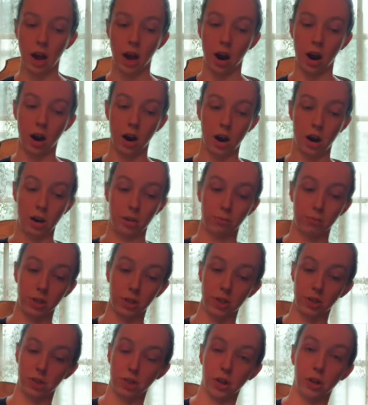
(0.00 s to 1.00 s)
Um,
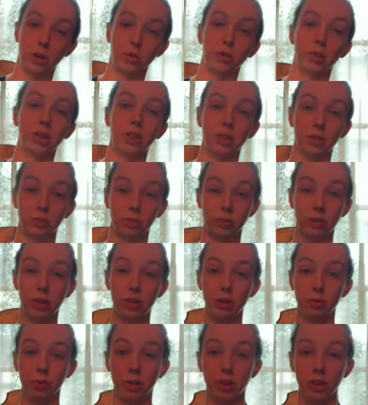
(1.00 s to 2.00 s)
so it's a
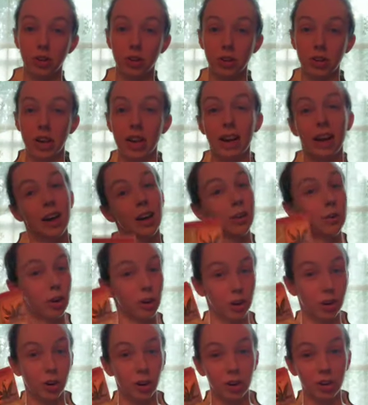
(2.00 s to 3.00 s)
really, really good, and I
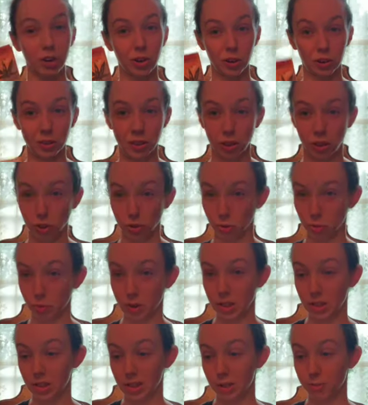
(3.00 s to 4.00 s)
encourage you to
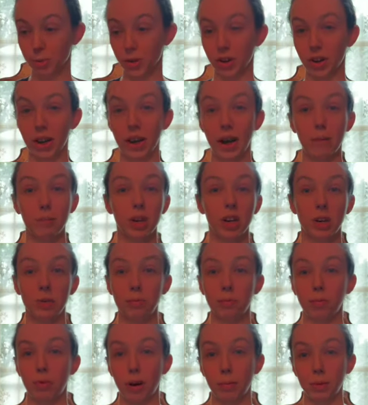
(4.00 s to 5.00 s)
read this book, and I'm gonna
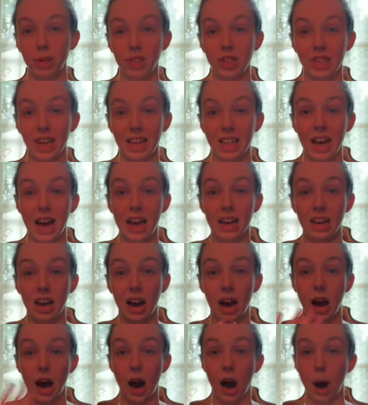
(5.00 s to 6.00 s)
probably say that
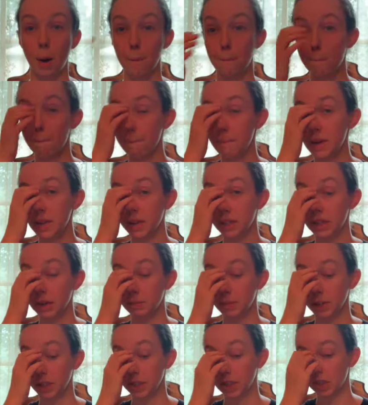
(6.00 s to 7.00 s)
a million,
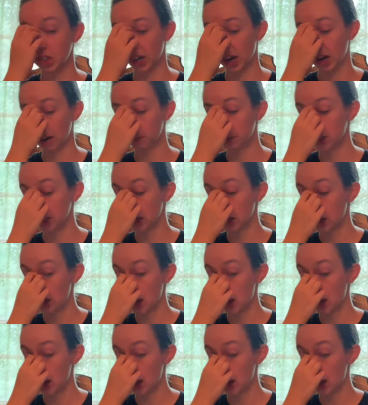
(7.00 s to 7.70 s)
million times.